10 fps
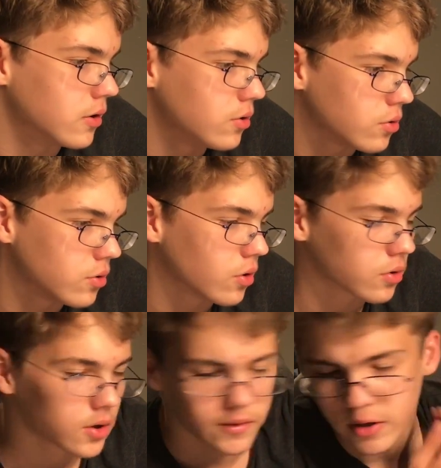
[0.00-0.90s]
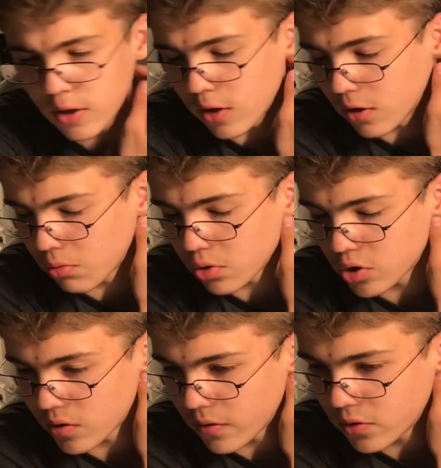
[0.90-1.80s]
You don't have any night
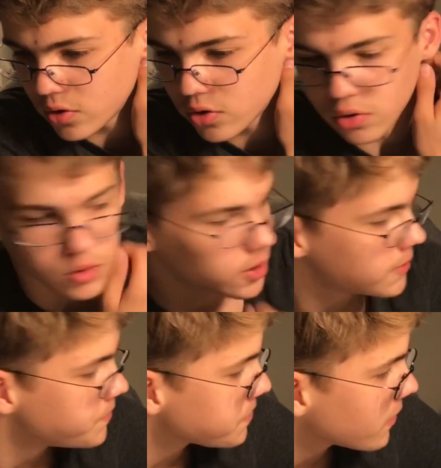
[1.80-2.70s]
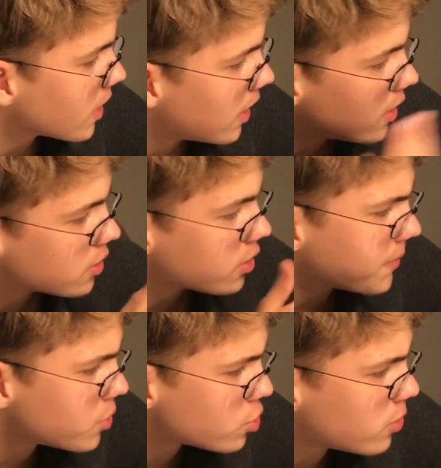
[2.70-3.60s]
whatsoever. So yeah, the
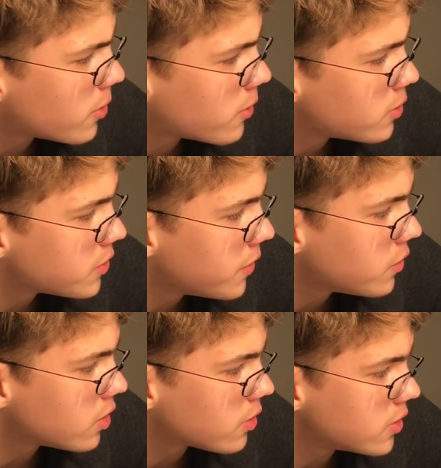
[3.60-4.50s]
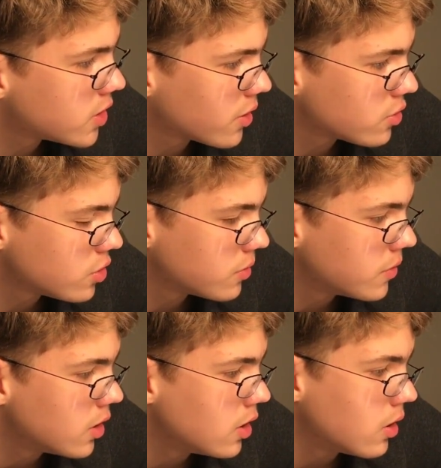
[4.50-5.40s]
temperature however is 15 degrees
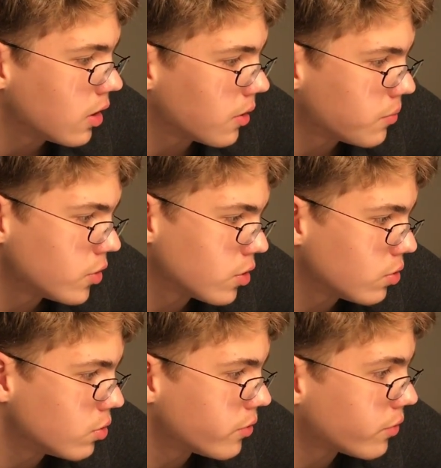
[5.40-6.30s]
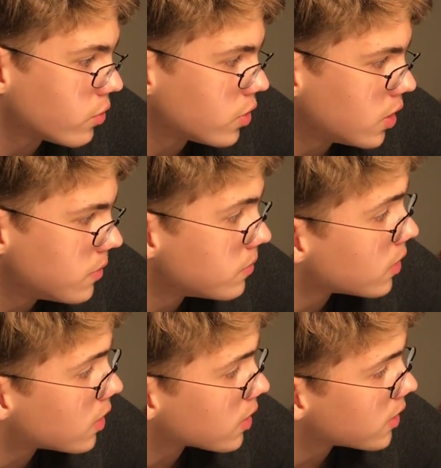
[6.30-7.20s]
Celsius. Pretty good for
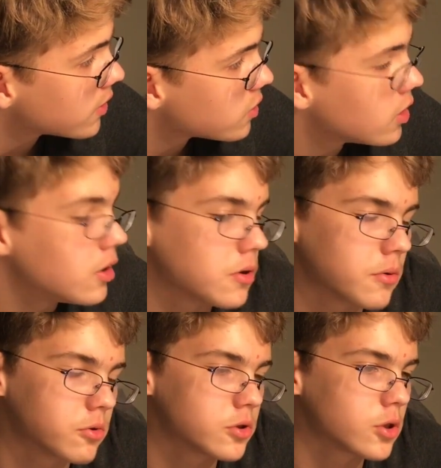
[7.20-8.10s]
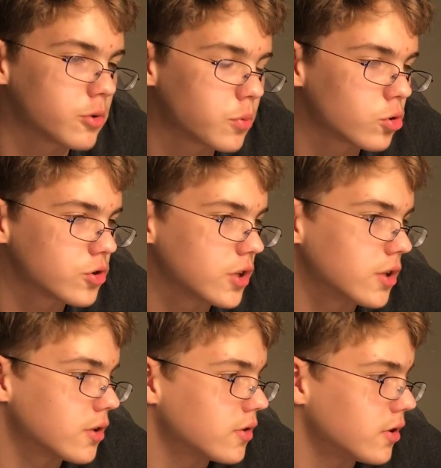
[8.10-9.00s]
them, I guess. However, the reports say
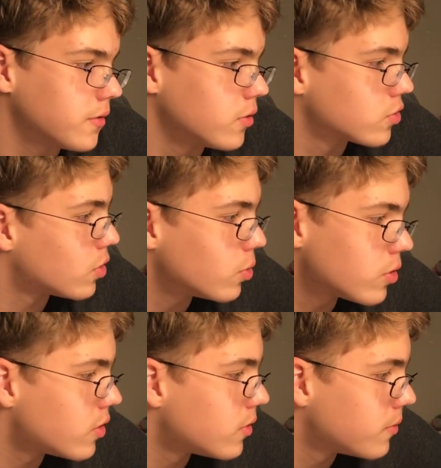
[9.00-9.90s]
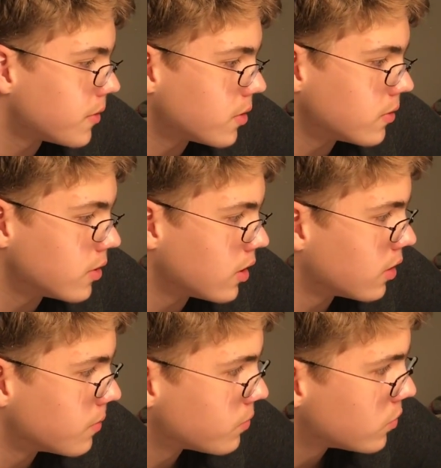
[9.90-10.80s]
that it feels colder. Well,
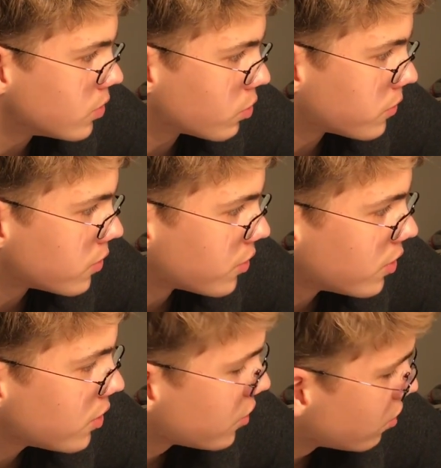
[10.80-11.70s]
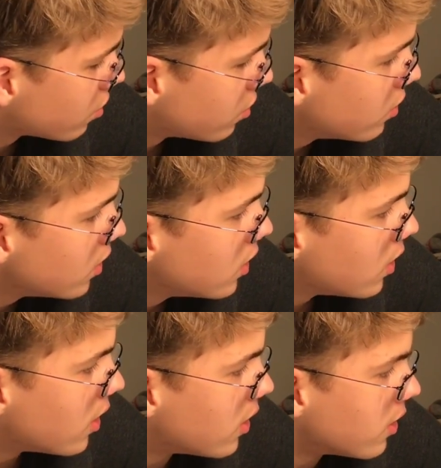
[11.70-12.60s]
northern cities,
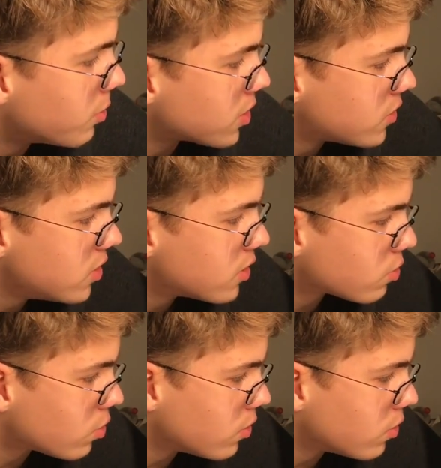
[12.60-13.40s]
we can see that